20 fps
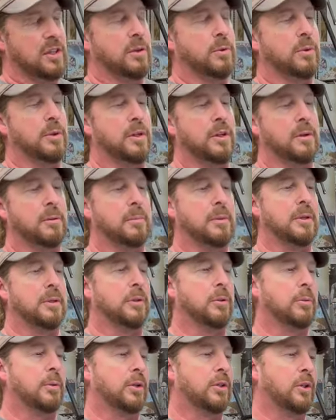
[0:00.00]
They wanted it to be a
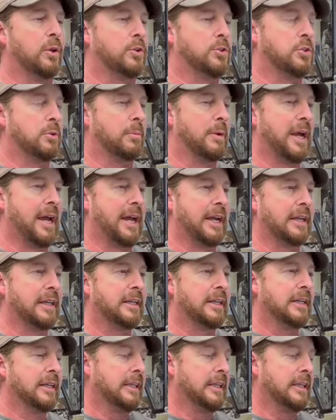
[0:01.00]
little bit closer back.